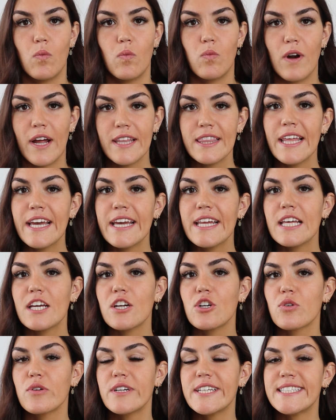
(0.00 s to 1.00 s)
Red light
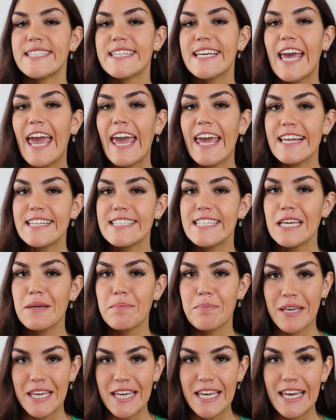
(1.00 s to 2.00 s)
increasing
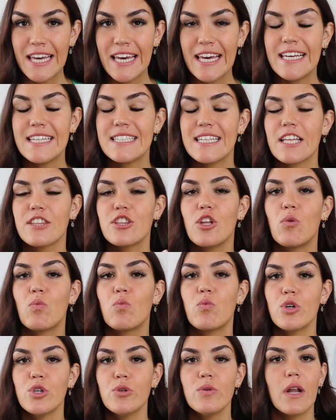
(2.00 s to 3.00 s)
ATP is at the
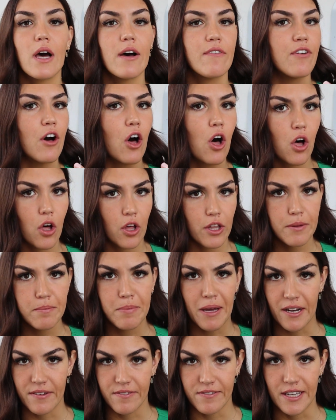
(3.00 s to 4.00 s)
root of all the
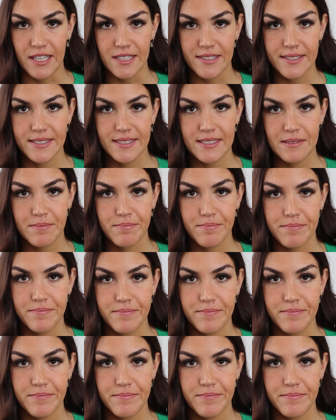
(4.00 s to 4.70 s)
benefits.